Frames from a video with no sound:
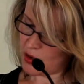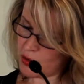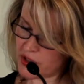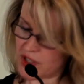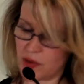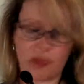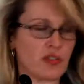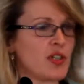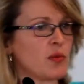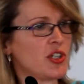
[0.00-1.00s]
Also,
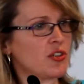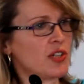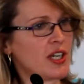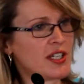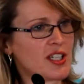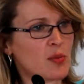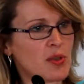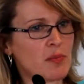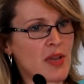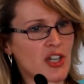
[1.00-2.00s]
everything we do needs to
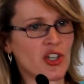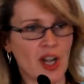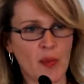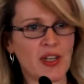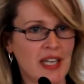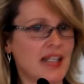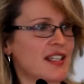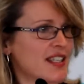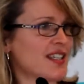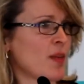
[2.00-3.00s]
be measured up
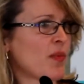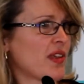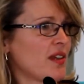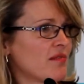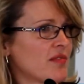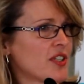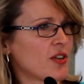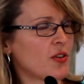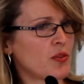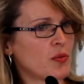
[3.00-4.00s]
against something.
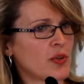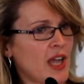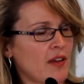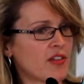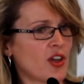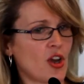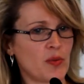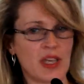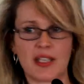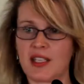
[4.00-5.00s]
So we have the
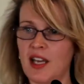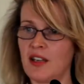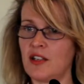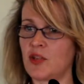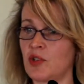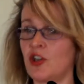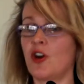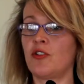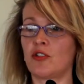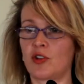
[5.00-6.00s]
home care standards. We
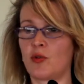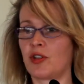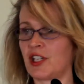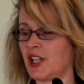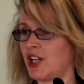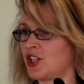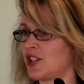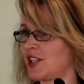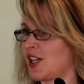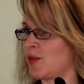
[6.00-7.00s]
know that the quality
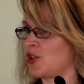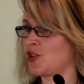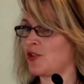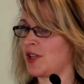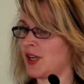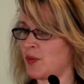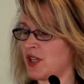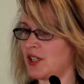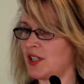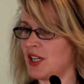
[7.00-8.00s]
agency come and do their
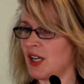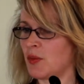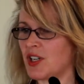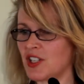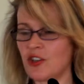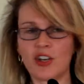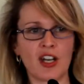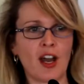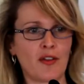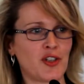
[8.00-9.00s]
bit, but it's not
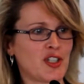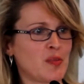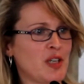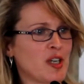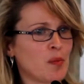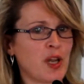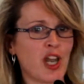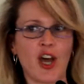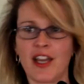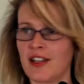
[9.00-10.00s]
enough just to be
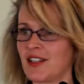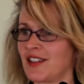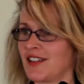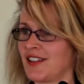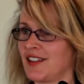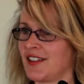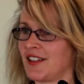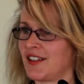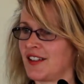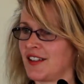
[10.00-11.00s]
compliant.
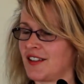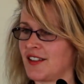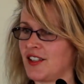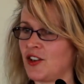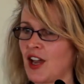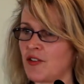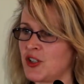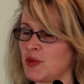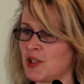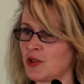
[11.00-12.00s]
You have
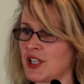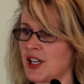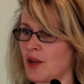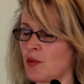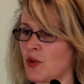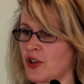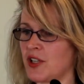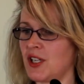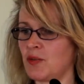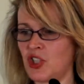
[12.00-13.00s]
to be looking at what are
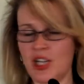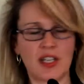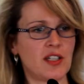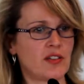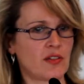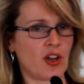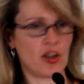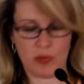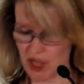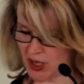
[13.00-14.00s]
the objectives of a
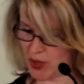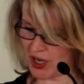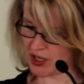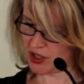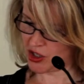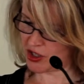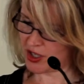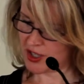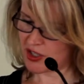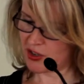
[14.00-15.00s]
home care package.
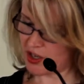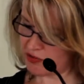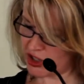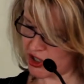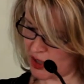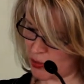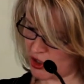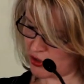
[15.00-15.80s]
So every time we